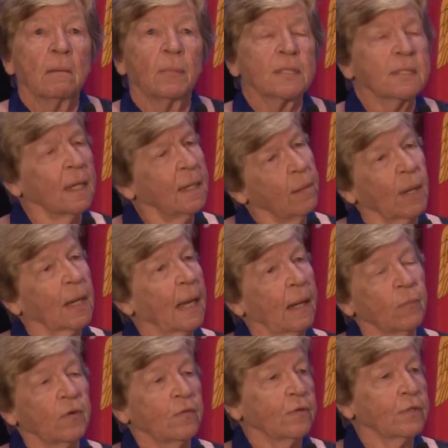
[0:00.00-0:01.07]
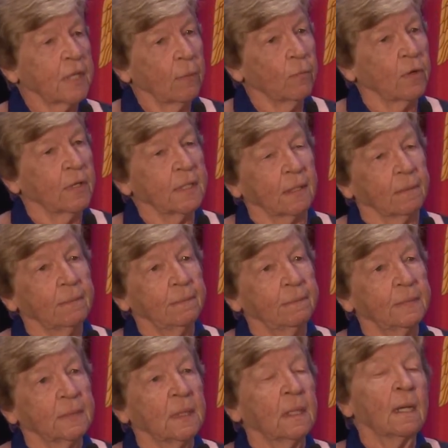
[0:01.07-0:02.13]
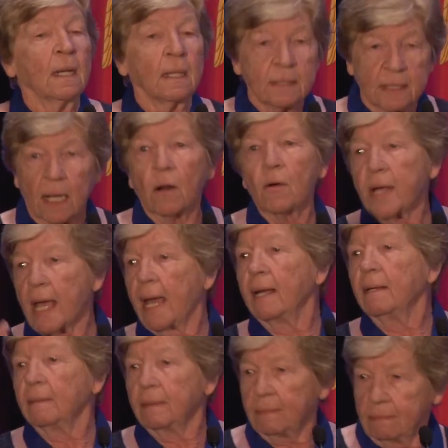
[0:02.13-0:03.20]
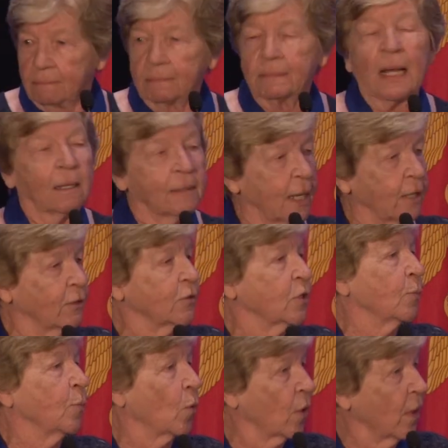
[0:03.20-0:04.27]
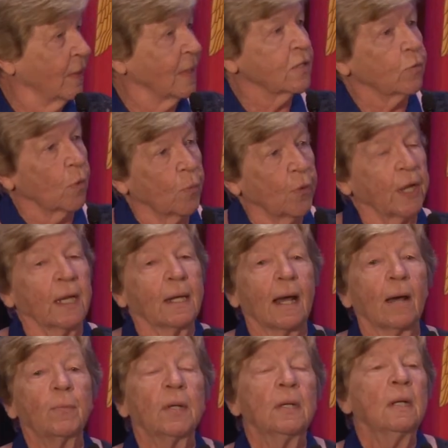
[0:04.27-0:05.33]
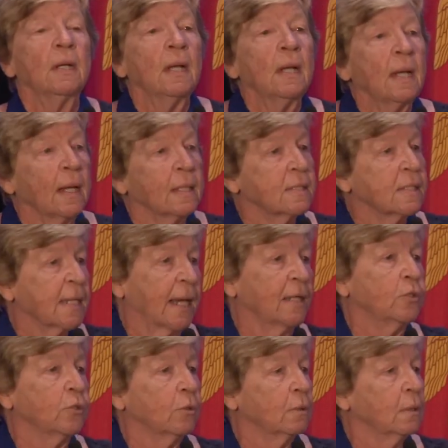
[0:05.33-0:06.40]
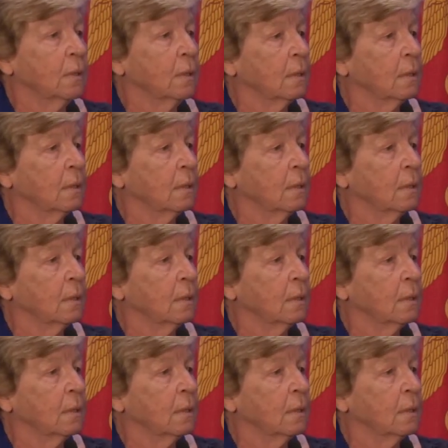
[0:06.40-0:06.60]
But Sonny Montgomery, for some reason, said, okay, I'll take your support on this, we'll bring it up, and scheduled